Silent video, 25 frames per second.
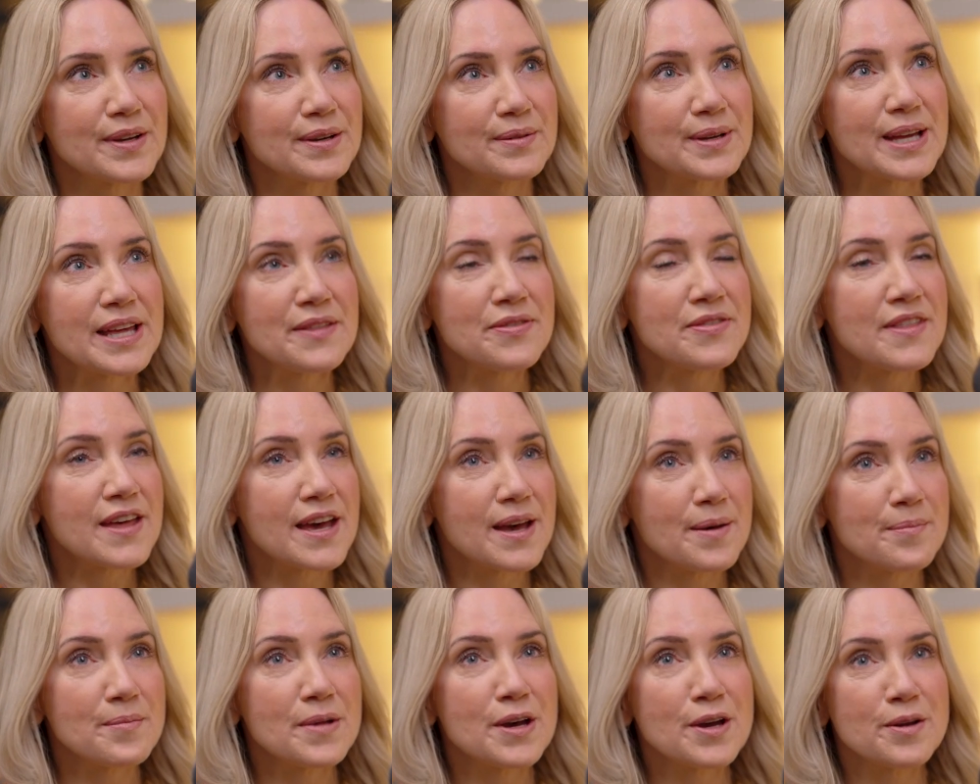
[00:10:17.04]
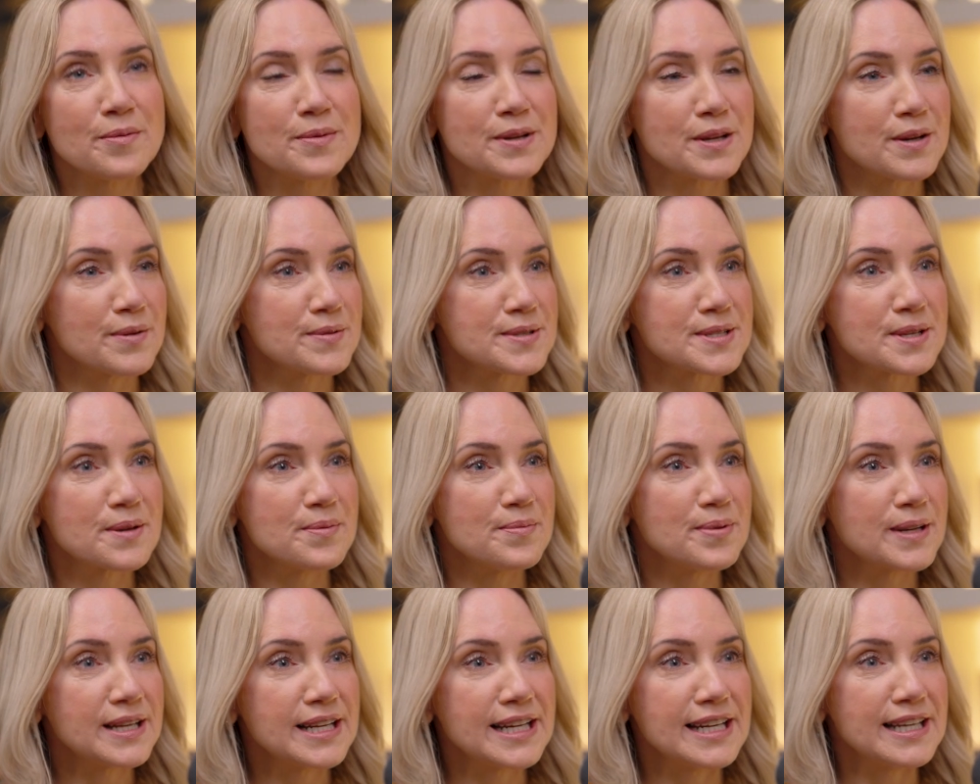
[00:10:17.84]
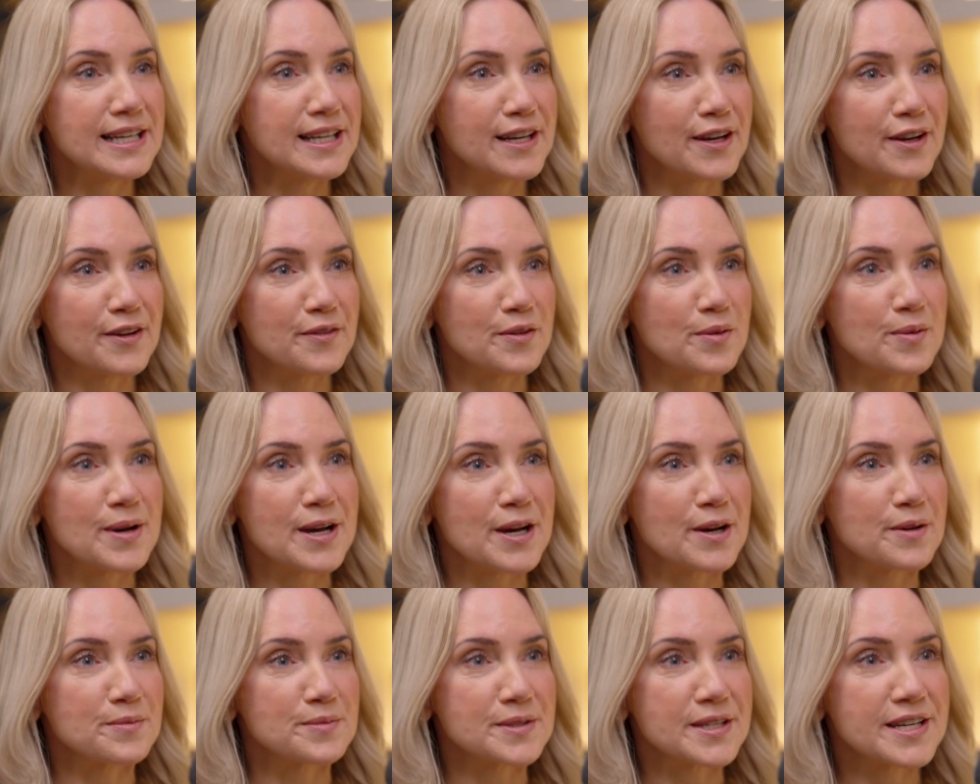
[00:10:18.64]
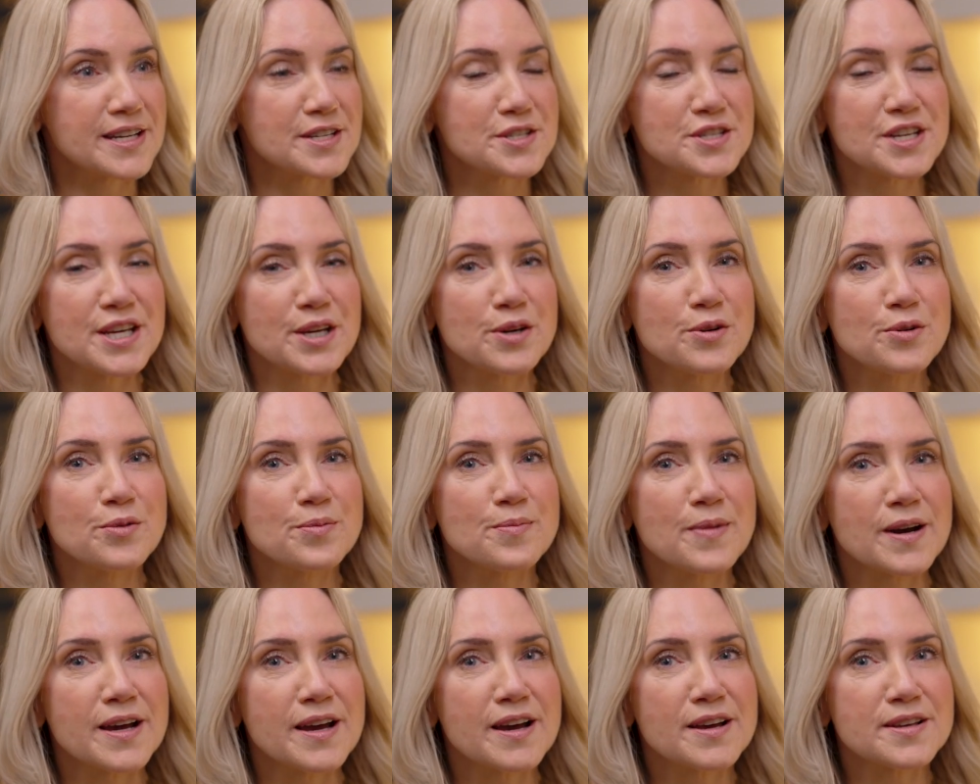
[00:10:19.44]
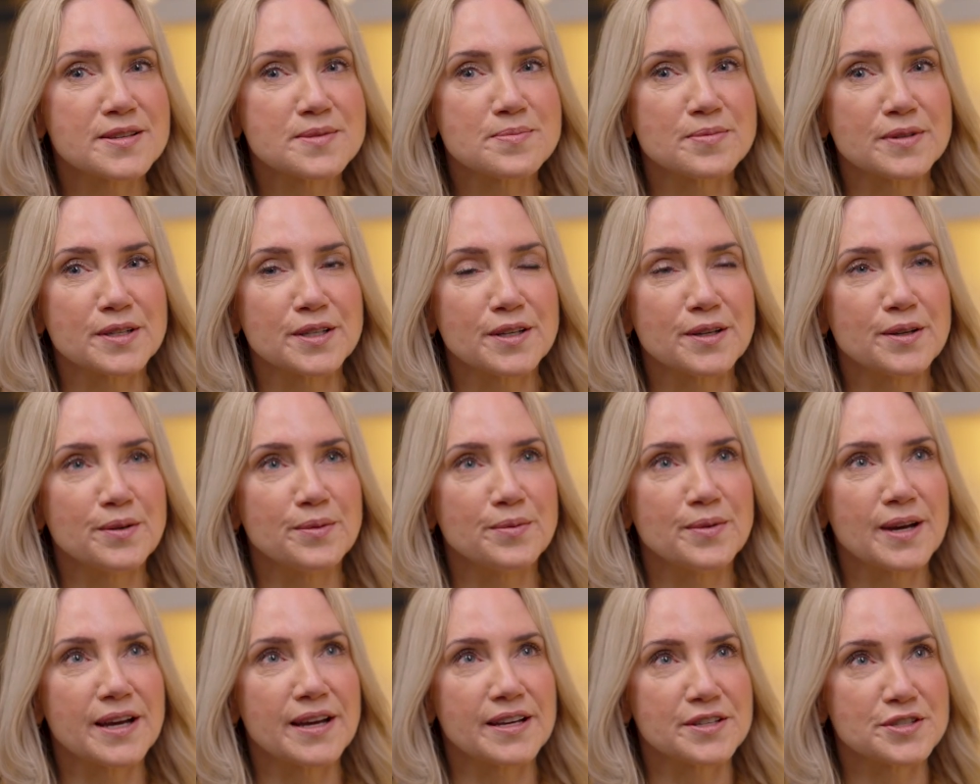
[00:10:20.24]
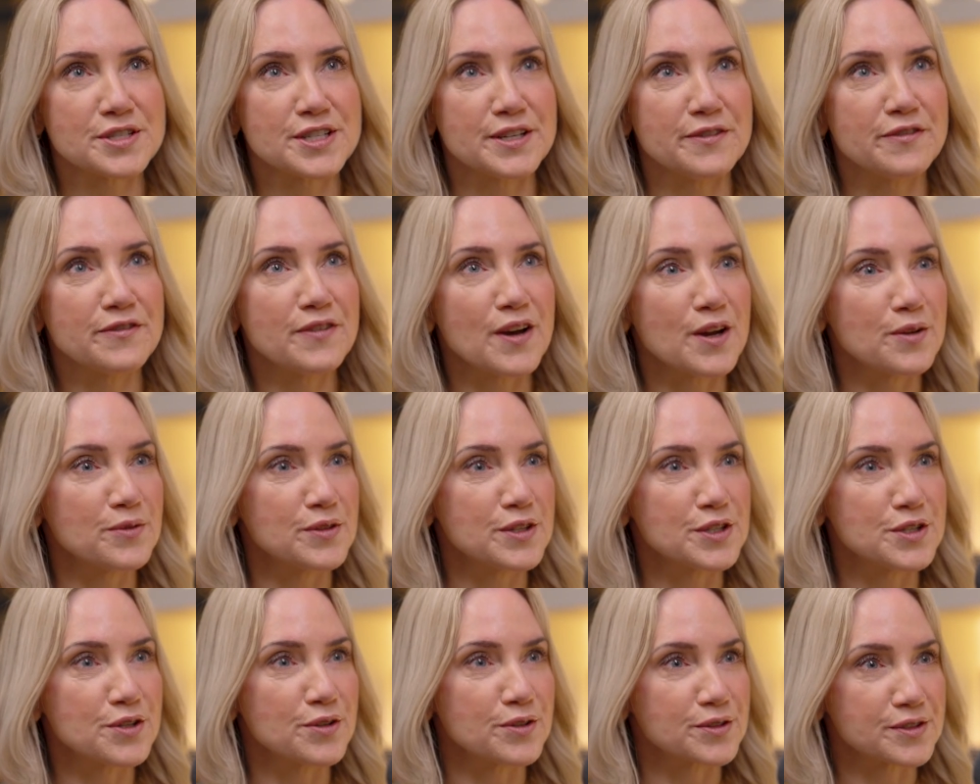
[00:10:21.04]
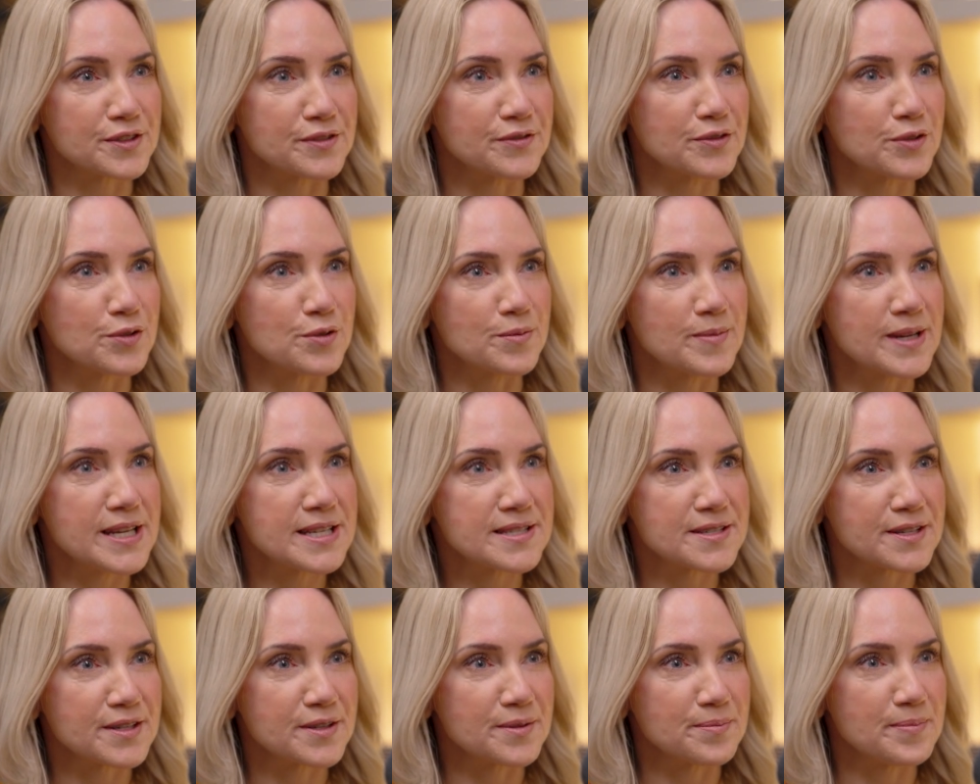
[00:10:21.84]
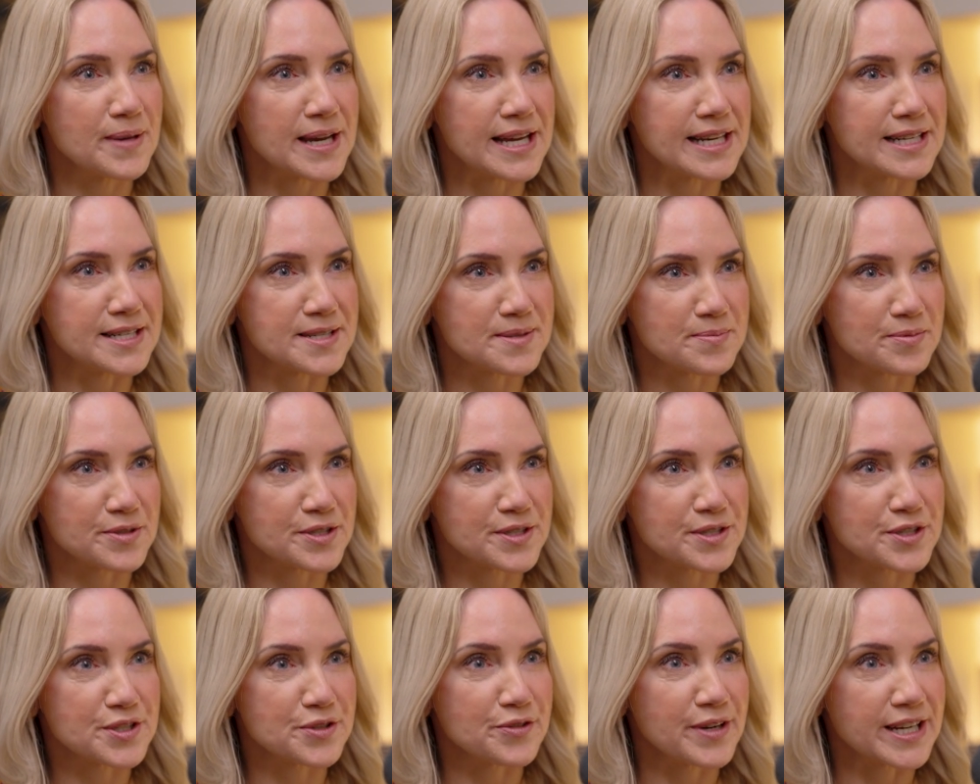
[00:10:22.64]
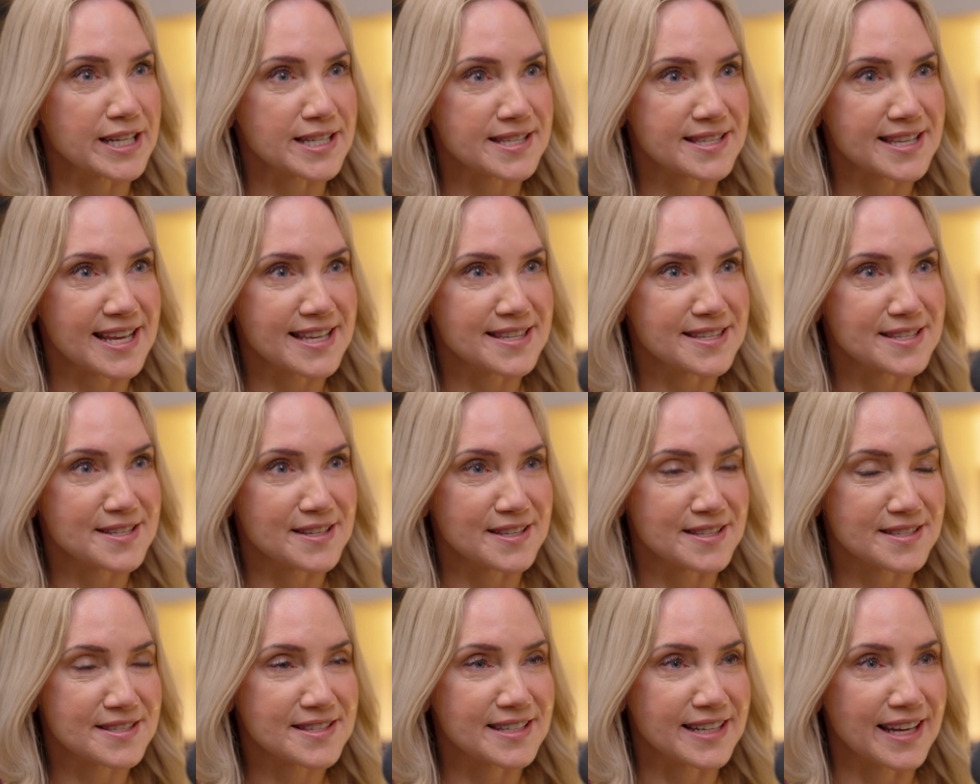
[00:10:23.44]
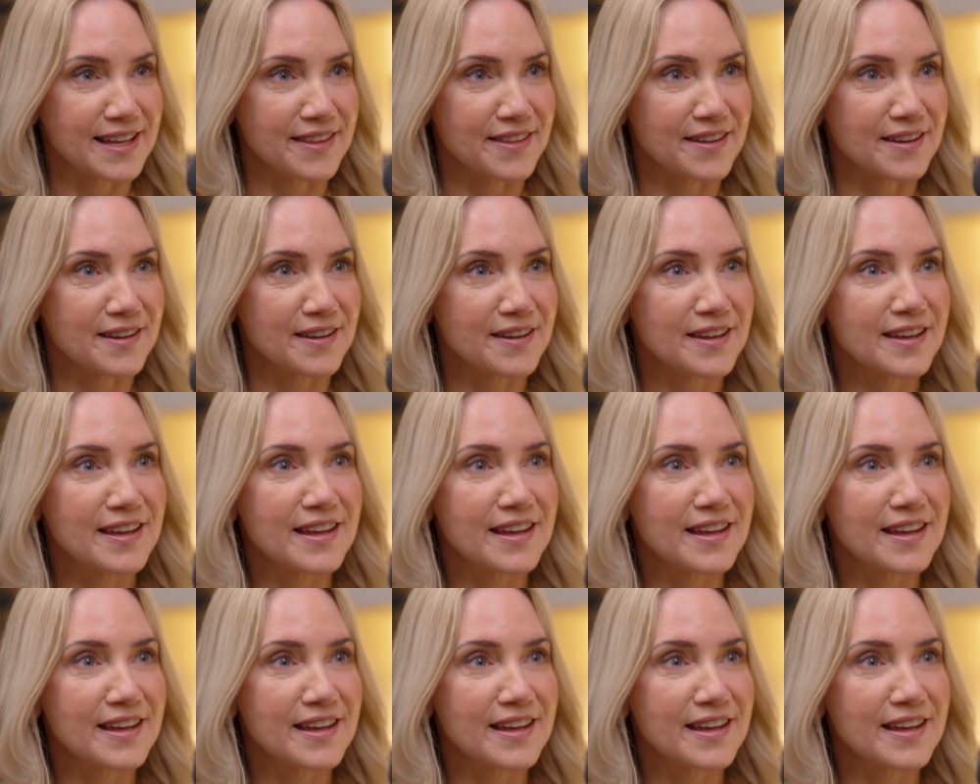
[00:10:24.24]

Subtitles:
In that moment, I was completely overwhelmed. I actually called my husband, who actually phoned the doctor for me because I could barely string a sentence together.